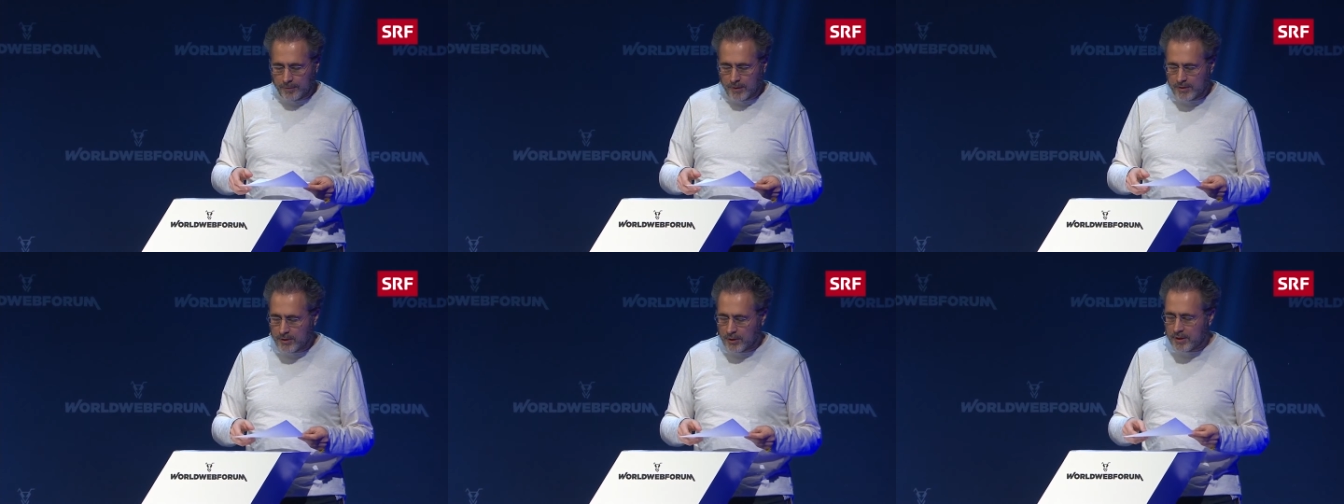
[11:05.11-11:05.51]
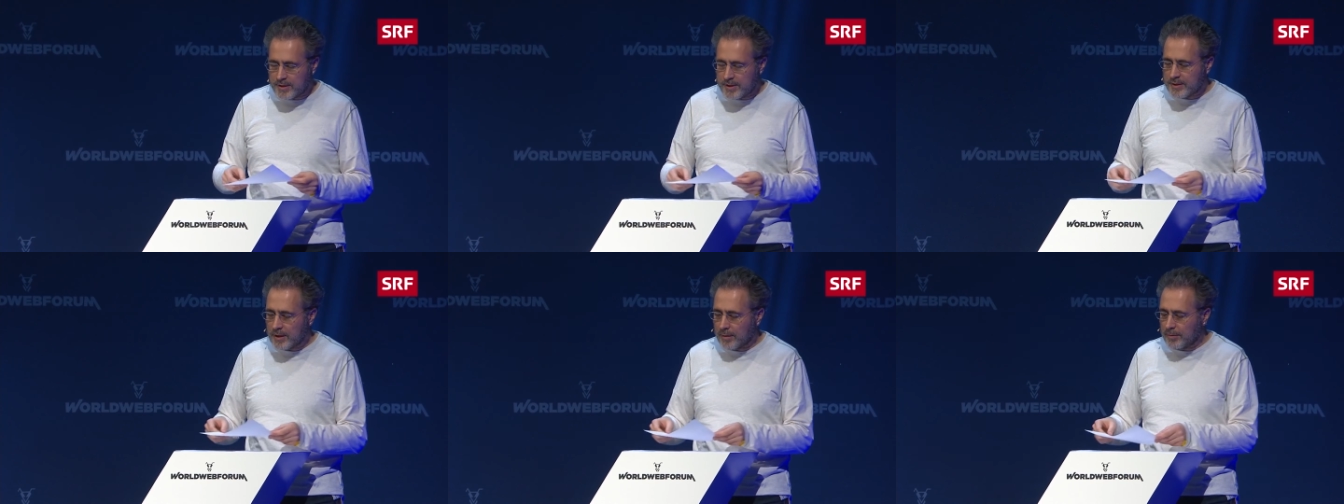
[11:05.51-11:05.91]
So
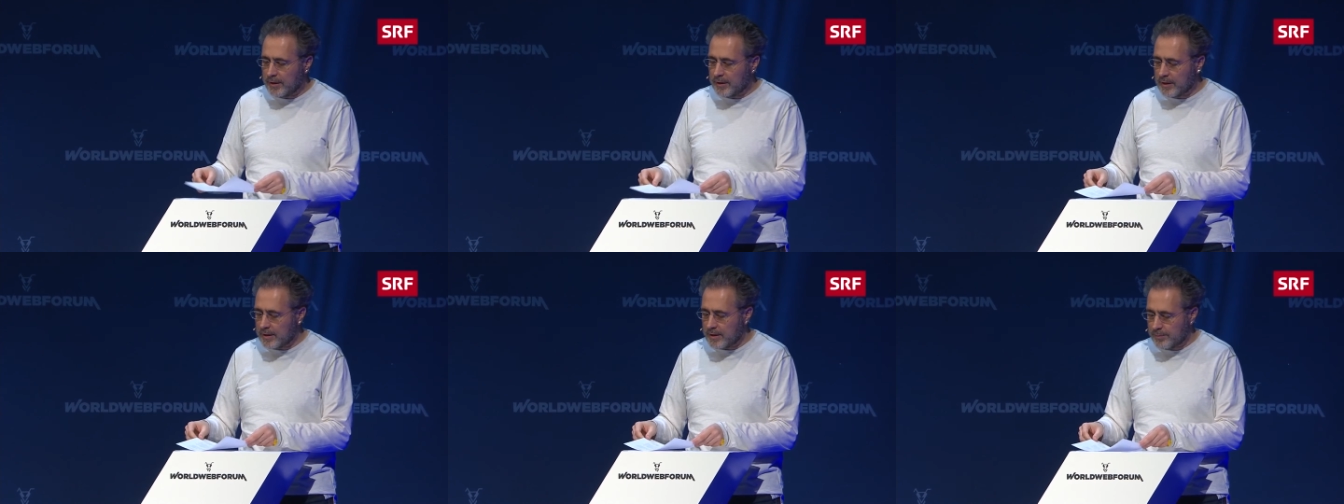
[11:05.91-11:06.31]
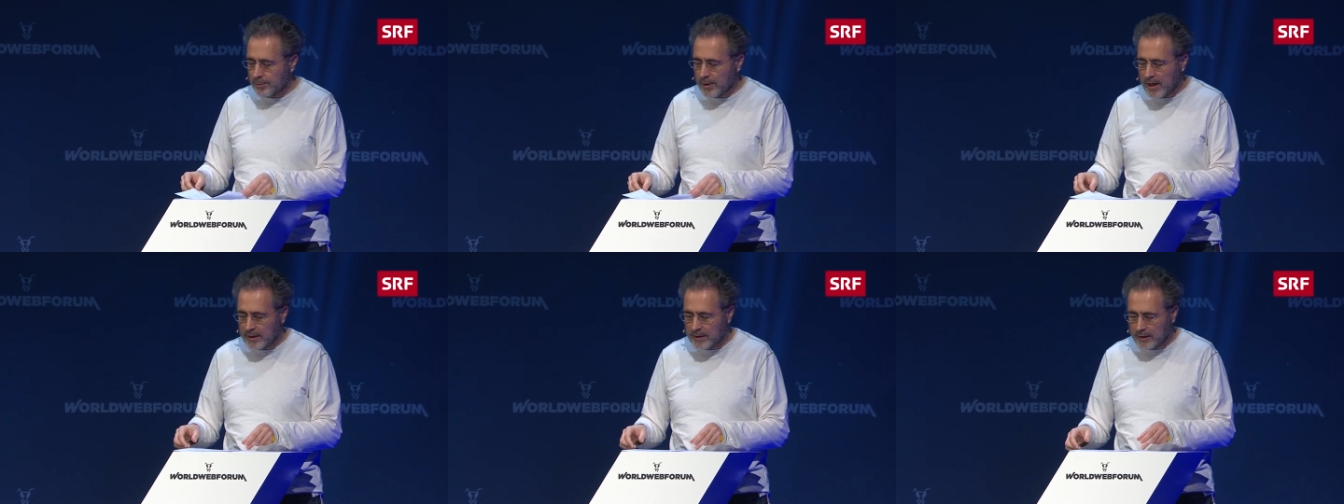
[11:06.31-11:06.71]
this is something that is
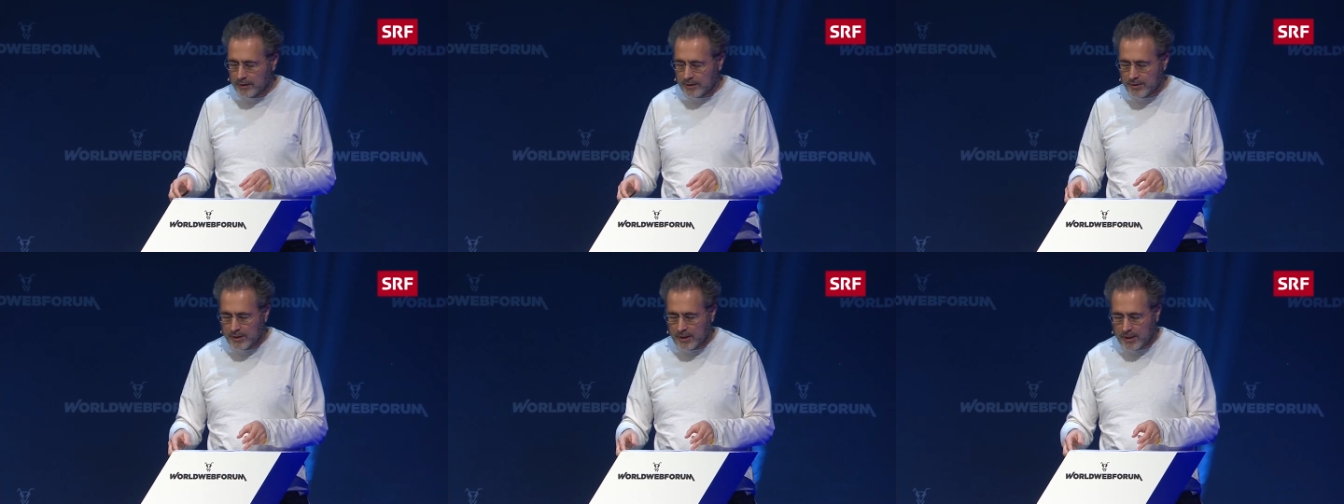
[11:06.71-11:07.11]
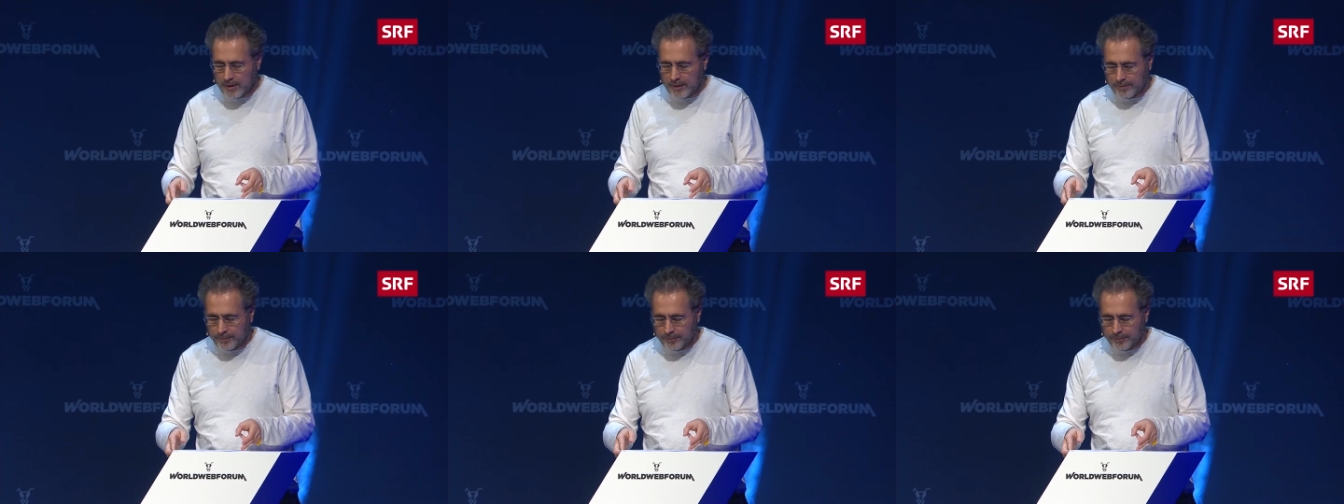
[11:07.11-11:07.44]
practical today.